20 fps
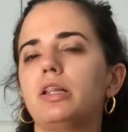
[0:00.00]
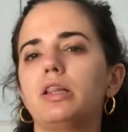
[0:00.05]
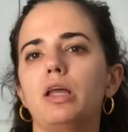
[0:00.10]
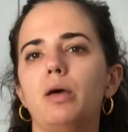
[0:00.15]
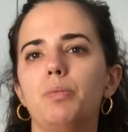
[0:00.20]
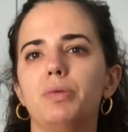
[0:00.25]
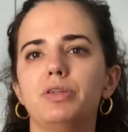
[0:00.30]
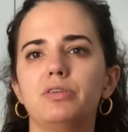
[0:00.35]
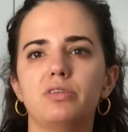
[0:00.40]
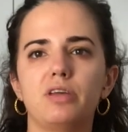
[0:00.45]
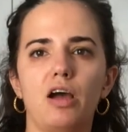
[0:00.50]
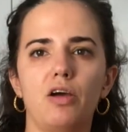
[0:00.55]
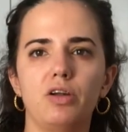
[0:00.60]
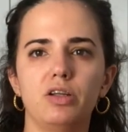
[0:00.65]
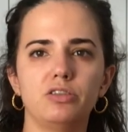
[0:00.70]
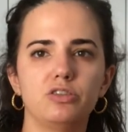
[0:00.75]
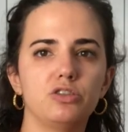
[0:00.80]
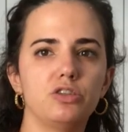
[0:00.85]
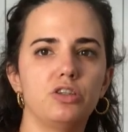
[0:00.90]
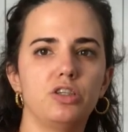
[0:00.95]
lemons out
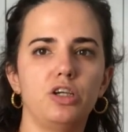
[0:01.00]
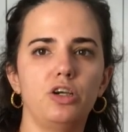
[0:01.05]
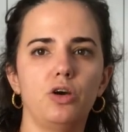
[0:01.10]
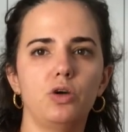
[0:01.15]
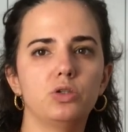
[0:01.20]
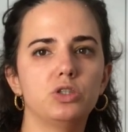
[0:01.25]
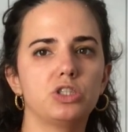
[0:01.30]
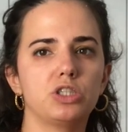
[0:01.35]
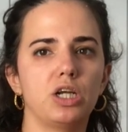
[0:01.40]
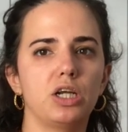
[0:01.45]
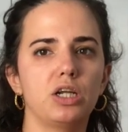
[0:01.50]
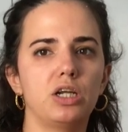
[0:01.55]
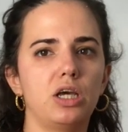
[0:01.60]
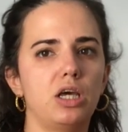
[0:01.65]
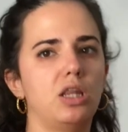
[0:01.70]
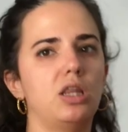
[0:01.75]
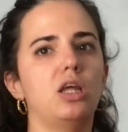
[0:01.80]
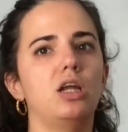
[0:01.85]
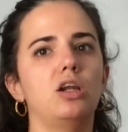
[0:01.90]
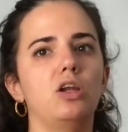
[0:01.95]
into the ocean
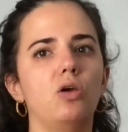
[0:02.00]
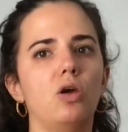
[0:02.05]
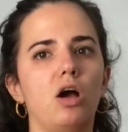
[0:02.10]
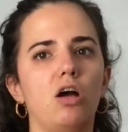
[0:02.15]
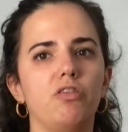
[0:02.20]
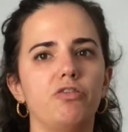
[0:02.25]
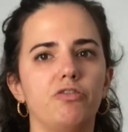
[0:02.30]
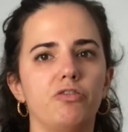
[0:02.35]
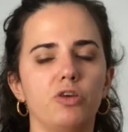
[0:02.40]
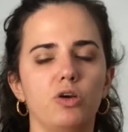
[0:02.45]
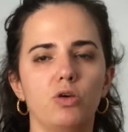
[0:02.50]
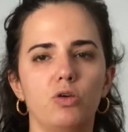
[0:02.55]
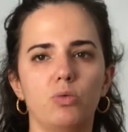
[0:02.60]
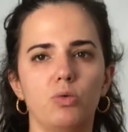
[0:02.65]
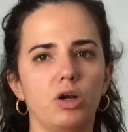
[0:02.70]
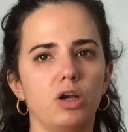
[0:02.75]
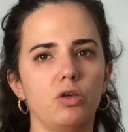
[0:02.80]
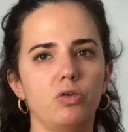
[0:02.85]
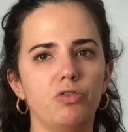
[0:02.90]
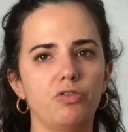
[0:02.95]
and then you have food
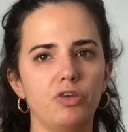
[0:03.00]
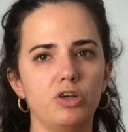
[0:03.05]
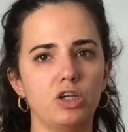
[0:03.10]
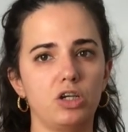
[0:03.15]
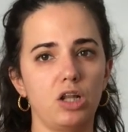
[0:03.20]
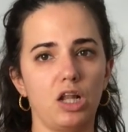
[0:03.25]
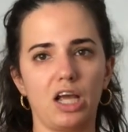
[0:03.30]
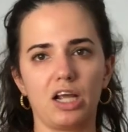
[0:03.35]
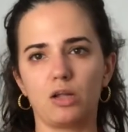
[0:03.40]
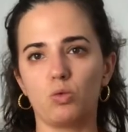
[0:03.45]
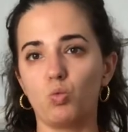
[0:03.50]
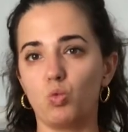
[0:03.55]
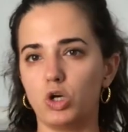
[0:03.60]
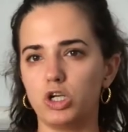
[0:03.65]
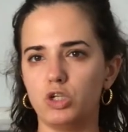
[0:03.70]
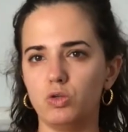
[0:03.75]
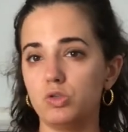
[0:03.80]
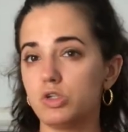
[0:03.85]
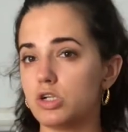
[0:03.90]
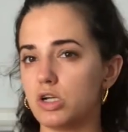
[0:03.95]
when you like what
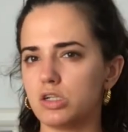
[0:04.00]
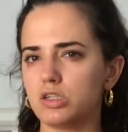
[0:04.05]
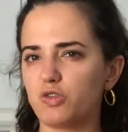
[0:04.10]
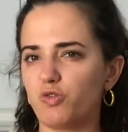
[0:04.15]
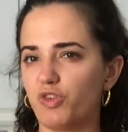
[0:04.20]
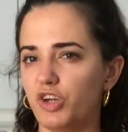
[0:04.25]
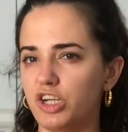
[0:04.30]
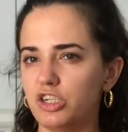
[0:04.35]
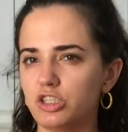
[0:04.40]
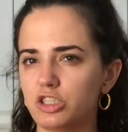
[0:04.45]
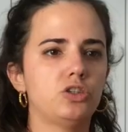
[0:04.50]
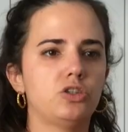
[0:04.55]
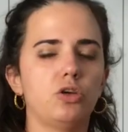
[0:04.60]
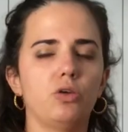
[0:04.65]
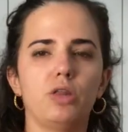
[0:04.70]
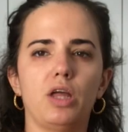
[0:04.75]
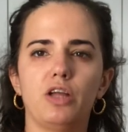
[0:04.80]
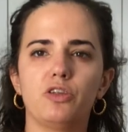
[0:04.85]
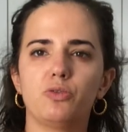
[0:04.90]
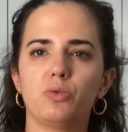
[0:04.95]
you just fished. So
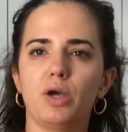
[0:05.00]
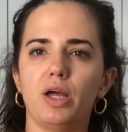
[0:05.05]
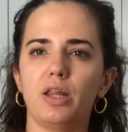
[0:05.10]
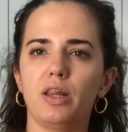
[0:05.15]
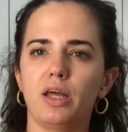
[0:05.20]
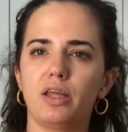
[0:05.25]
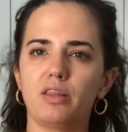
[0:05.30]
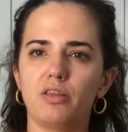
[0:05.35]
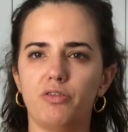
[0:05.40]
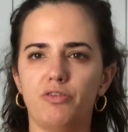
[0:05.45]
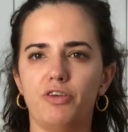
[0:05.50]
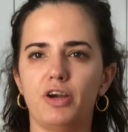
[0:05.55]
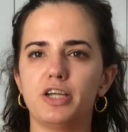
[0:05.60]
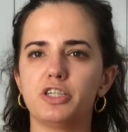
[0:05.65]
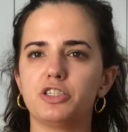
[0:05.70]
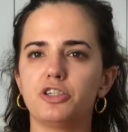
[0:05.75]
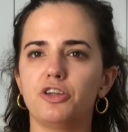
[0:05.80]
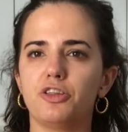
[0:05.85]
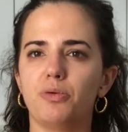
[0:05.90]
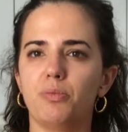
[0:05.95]
that's why like the
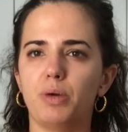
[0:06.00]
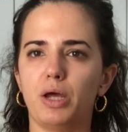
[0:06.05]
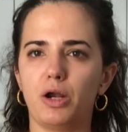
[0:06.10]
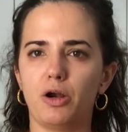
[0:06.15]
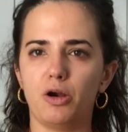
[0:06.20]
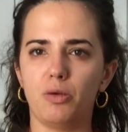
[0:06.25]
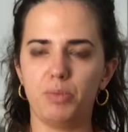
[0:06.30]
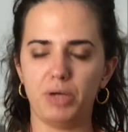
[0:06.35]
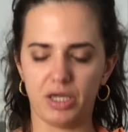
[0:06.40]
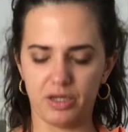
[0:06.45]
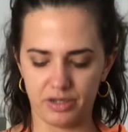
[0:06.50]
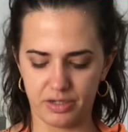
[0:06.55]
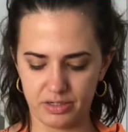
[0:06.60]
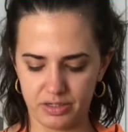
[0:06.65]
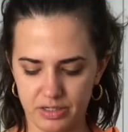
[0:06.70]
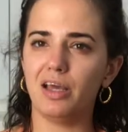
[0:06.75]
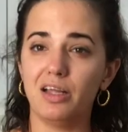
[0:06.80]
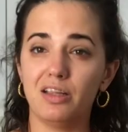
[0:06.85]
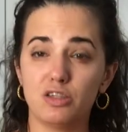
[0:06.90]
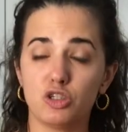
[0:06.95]
fresher the better, because
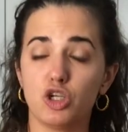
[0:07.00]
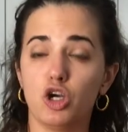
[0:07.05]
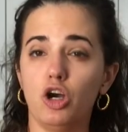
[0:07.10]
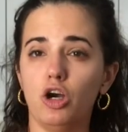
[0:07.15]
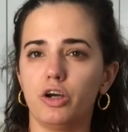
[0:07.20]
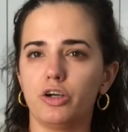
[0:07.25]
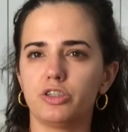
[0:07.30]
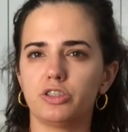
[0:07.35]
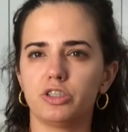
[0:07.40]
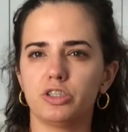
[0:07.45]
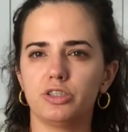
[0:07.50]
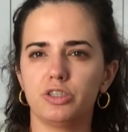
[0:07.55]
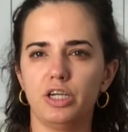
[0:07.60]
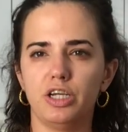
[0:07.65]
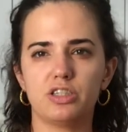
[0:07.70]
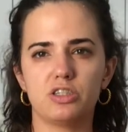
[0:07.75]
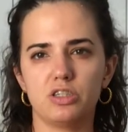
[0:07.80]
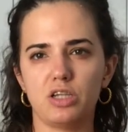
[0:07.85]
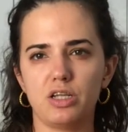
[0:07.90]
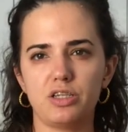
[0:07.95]
it's cooked.
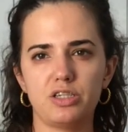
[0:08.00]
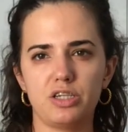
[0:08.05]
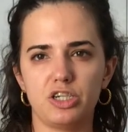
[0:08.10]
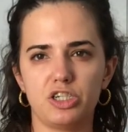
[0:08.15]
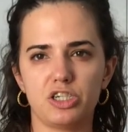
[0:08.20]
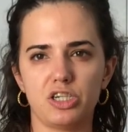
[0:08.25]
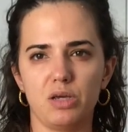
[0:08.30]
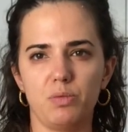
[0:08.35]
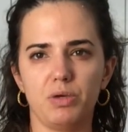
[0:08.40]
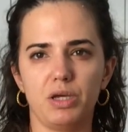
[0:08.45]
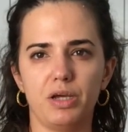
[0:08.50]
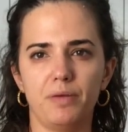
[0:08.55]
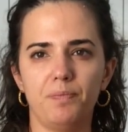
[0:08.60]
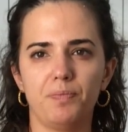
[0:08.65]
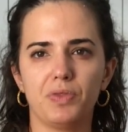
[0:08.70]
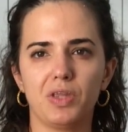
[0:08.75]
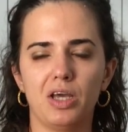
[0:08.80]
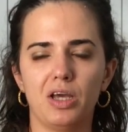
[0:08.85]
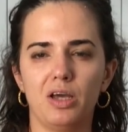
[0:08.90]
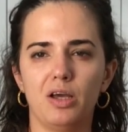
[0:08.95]
It's not sashimi,
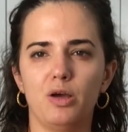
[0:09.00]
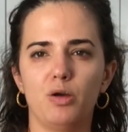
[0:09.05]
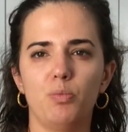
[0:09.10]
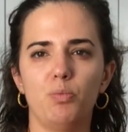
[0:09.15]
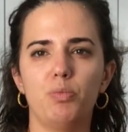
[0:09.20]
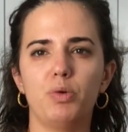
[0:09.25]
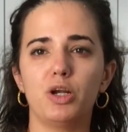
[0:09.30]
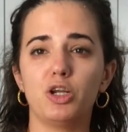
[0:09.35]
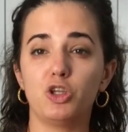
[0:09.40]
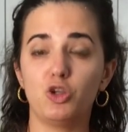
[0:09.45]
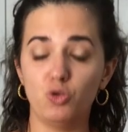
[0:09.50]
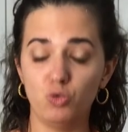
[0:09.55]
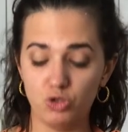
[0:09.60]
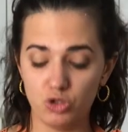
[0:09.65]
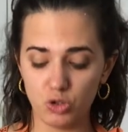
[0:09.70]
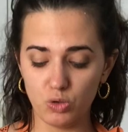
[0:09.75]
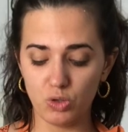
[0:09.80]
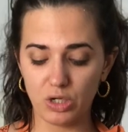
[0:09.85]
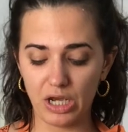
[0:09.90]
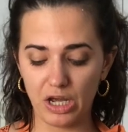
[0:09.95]
but you
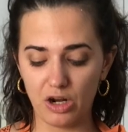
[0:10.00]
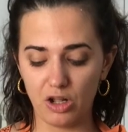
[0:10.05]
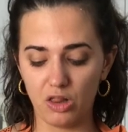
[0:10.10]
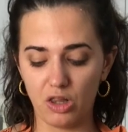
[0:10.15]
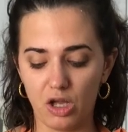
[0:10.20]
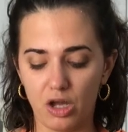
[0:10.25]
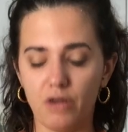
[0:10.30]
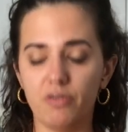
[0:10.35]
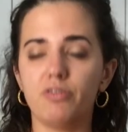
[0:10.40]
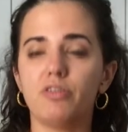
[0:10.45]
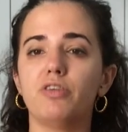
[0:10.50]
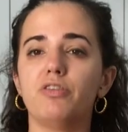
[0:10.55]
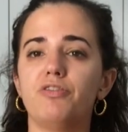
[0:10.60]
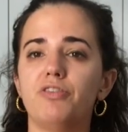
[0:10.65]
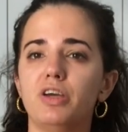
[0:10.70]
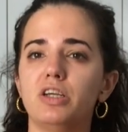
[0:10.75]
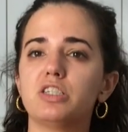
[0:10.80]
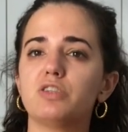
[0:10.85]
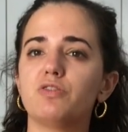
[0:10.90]
do get a lot of the fish